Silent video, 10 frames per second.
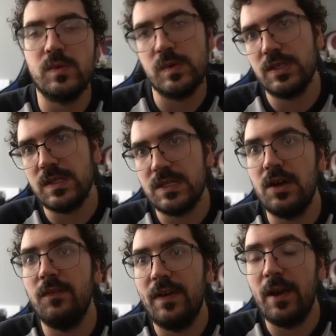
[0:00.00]
which is
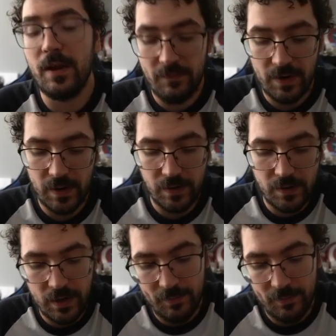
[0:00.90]
still very, very good.